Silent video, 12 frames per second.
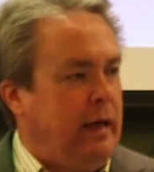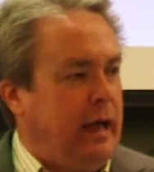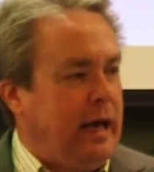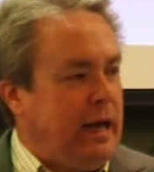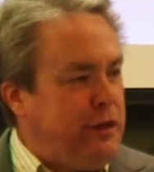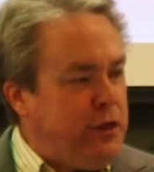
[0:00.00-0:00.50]

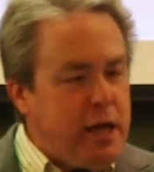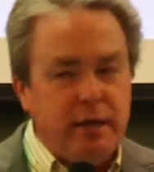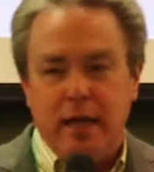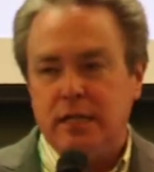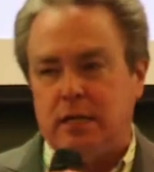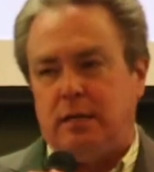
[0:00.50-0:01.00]
And I think
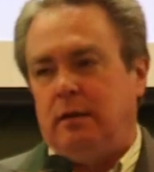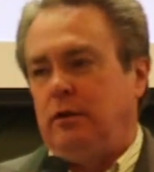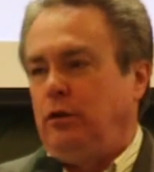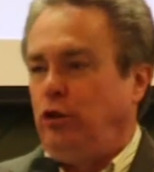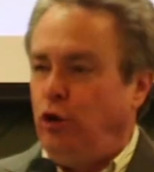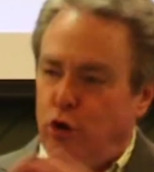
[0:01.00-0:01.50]
that's
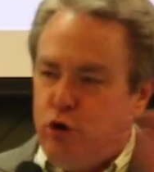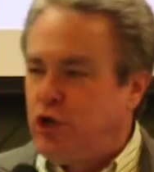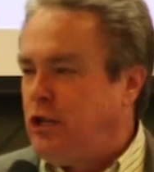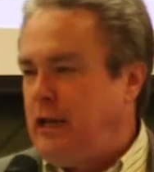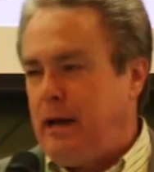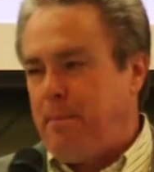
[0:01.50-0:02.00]

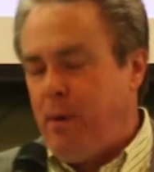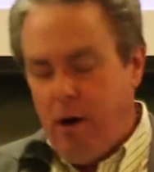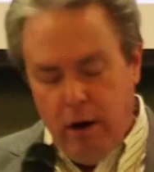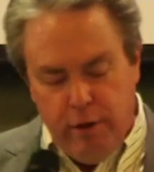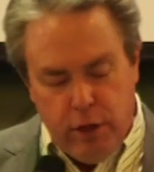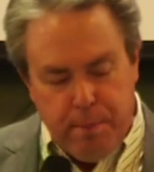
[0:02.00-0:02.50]
usually a
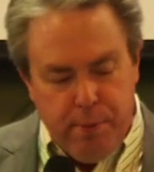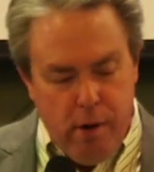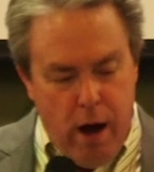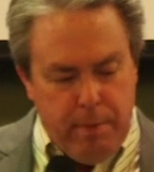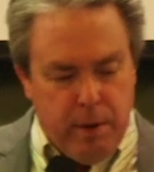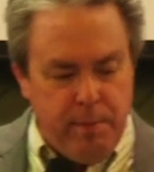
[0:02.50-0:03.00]
part of the
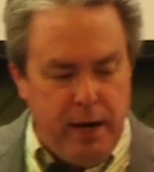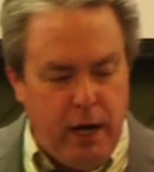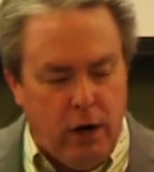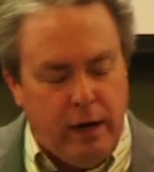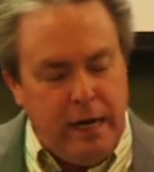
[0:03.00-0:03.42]
problem here.